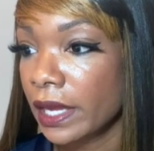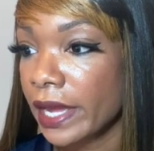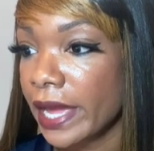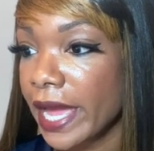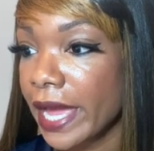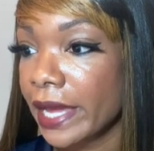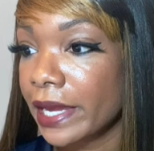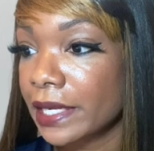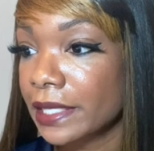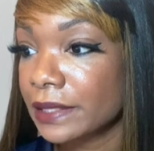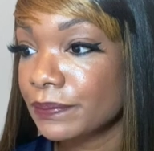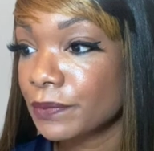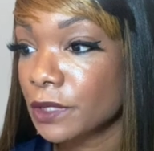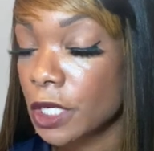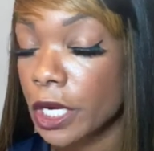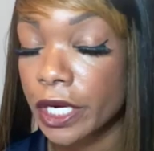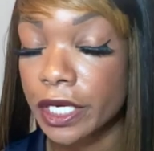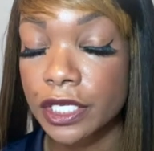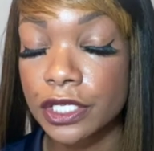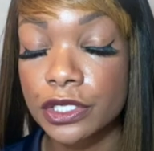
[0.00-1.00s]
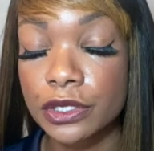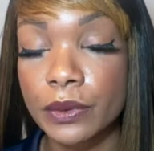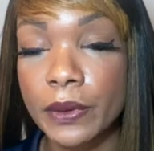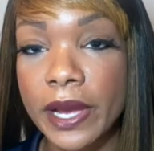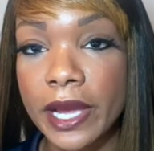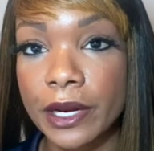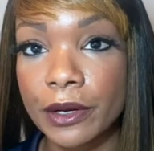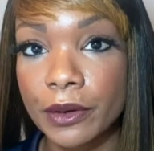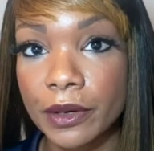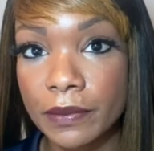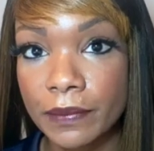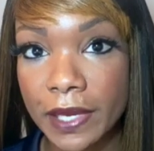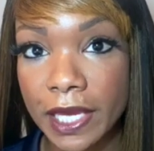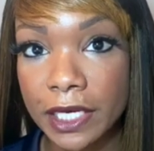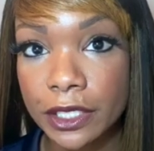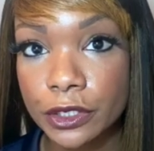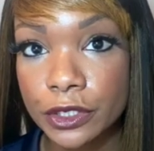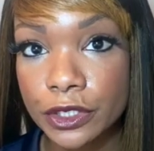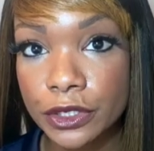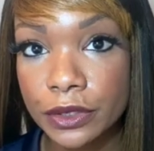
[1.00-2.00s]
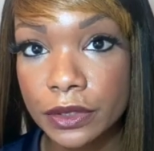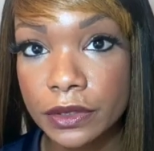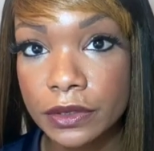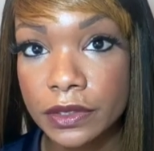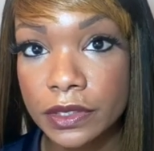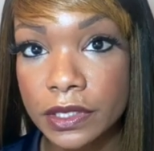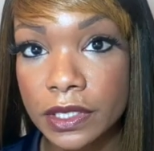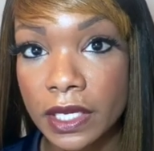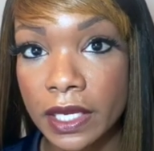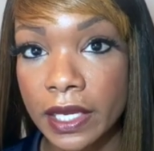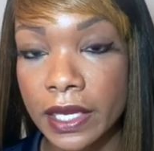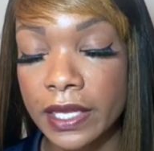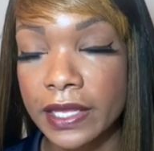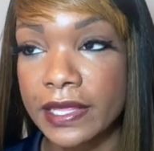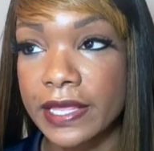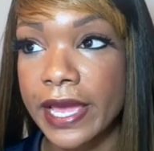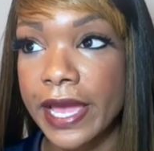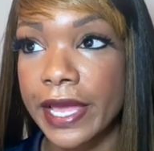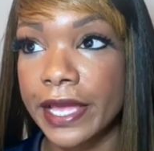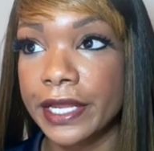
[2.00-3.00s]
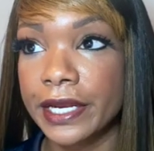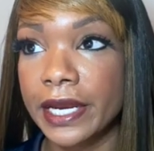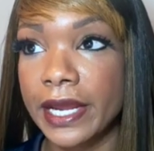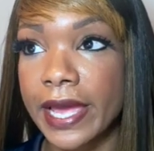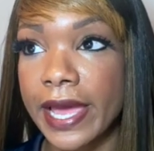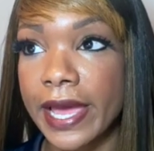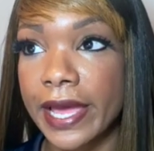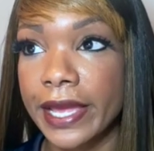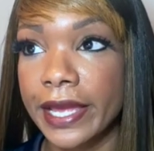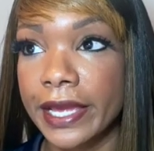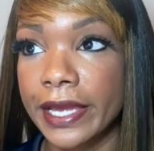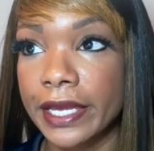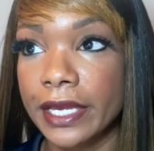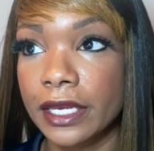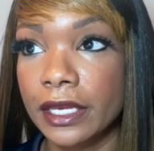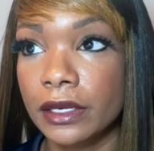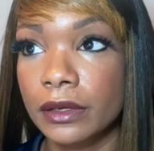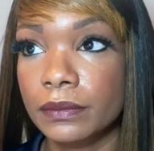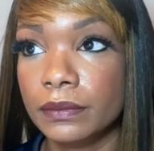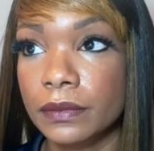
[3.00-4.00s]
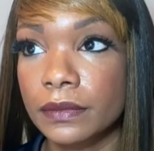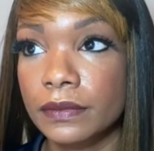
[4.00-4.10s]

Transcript: I'm talking to hiring managers that I